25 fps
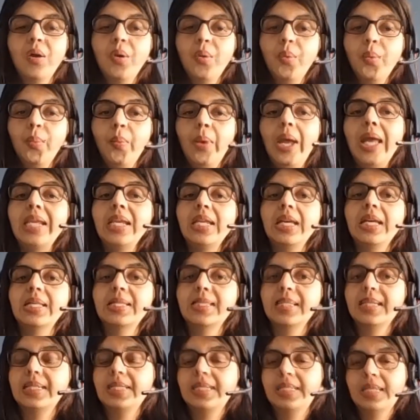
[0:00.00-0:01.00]
When is
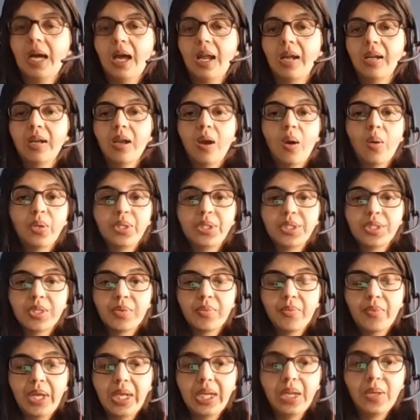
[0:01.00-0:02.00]
it done? Now it's a
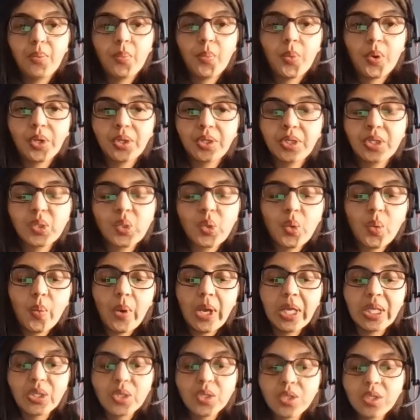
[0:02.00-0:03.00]
very important
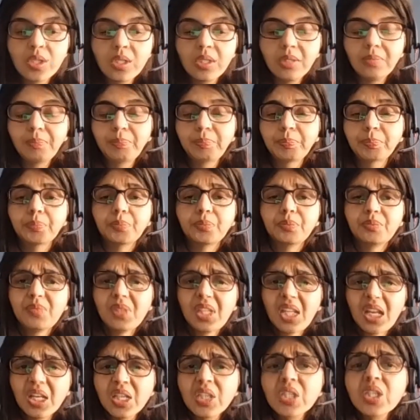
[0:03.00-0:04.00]
question.
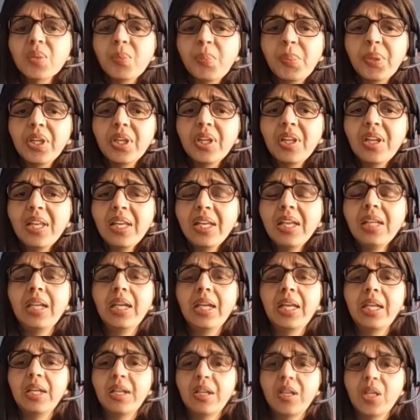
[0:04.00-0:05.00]
Typically
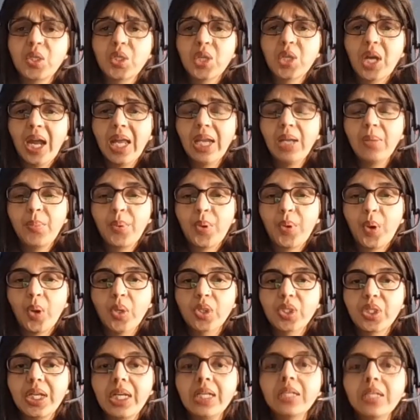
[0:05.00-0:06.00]
in an agile
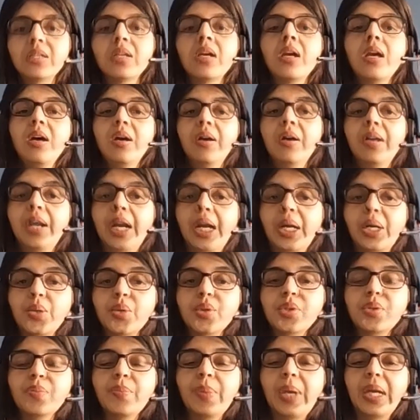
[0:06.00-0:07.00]
project,
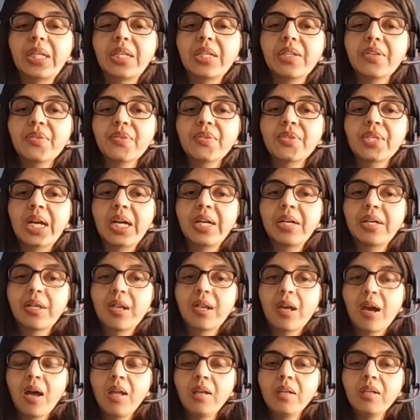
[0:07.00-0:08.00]
retrospectives are
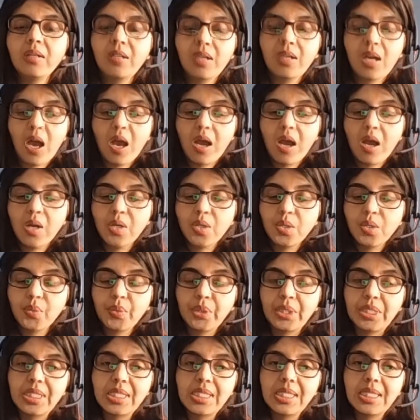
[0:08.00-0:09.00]
done
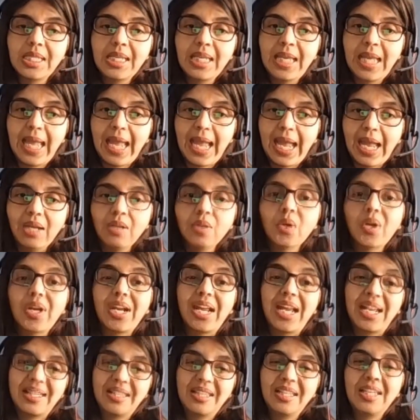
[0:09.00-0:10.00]
towards the end or
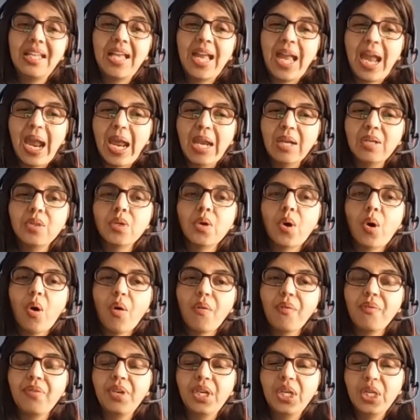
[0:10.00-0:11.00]
at the end of
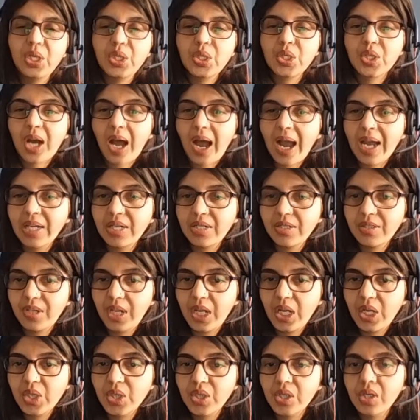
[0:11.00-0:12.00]
each
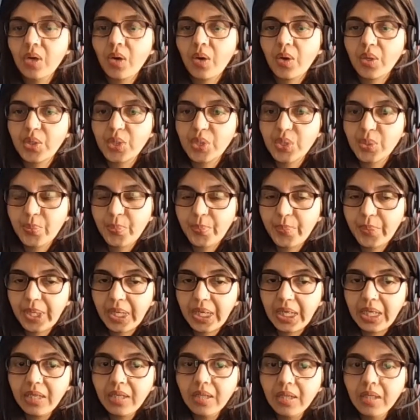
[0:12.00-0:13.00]
iteration or
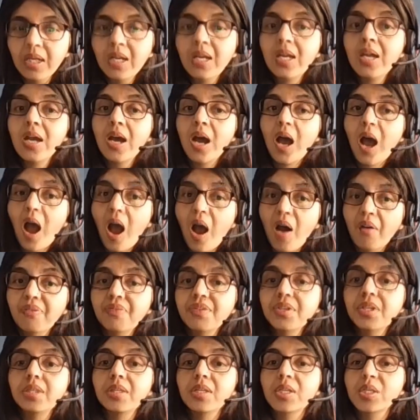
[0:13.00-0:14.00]
sprint
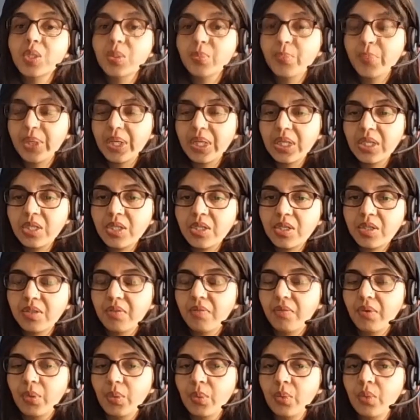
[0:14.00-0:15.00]
after the sprint
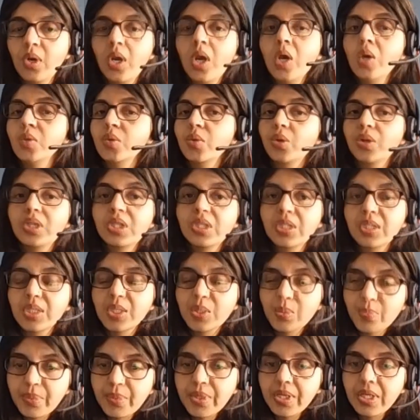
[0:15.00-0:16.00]
review. So in
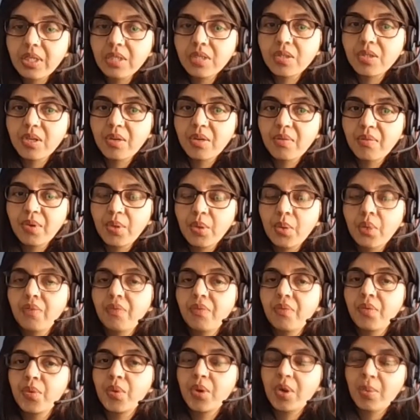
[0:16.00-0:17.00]
sprint review, if
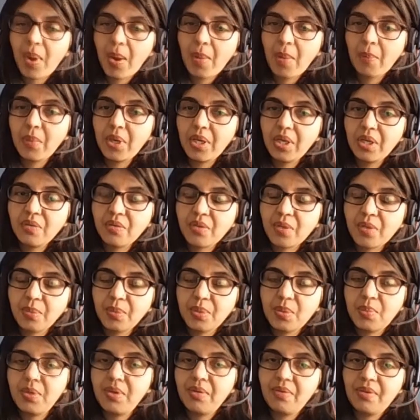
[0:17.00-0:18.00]
you remember it from the
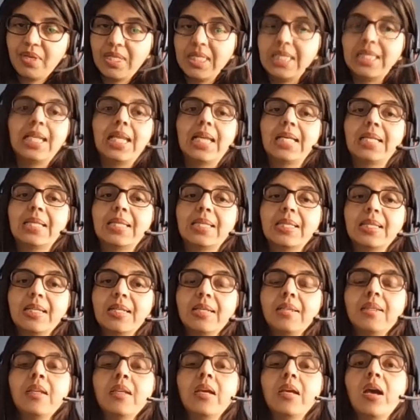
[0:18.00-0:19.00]
previous lesson,
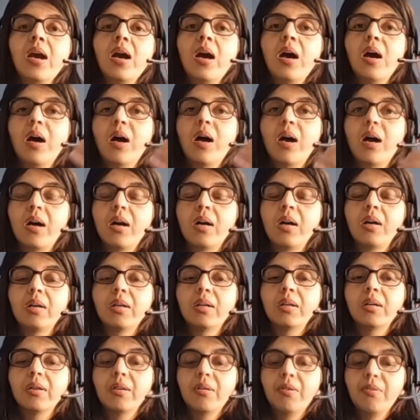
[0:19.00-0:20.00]
uh,
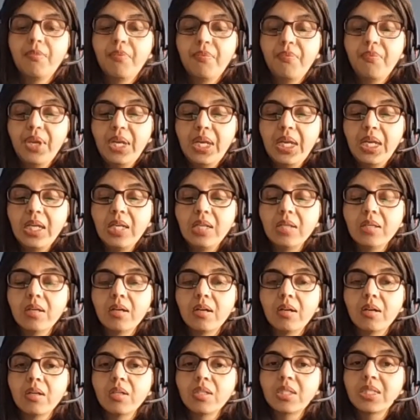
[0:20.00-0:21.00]
we
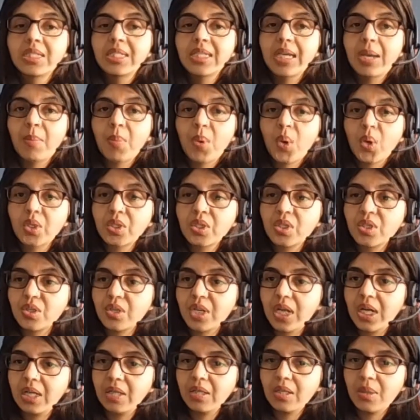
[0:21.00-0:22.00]

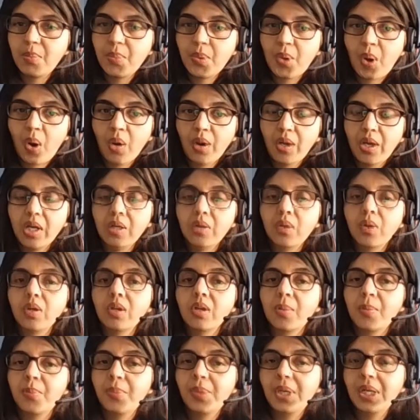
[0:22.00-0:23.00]
demonstrate the product or
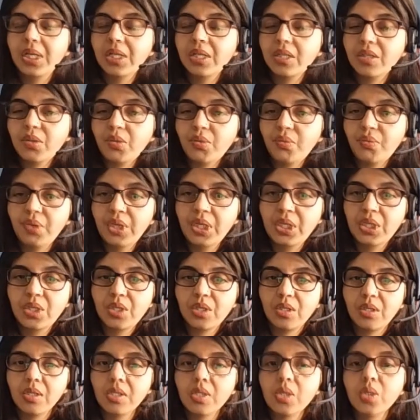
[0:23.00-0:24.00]
completed
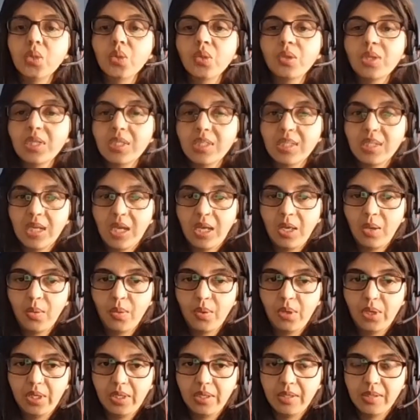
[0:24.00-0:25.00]
features to the
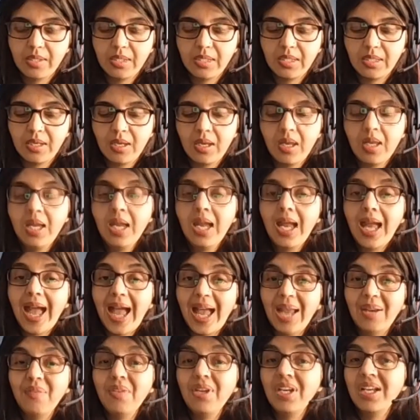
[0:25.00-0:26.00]
stakeholders
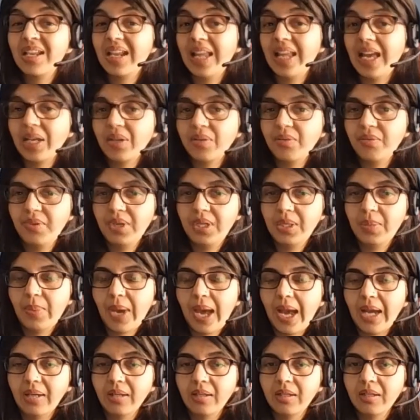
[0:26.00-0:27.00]
and we collect
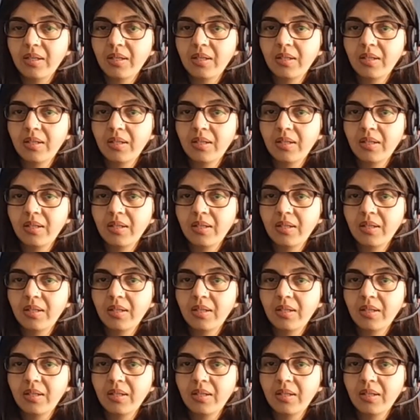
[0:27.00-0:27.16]
feedback.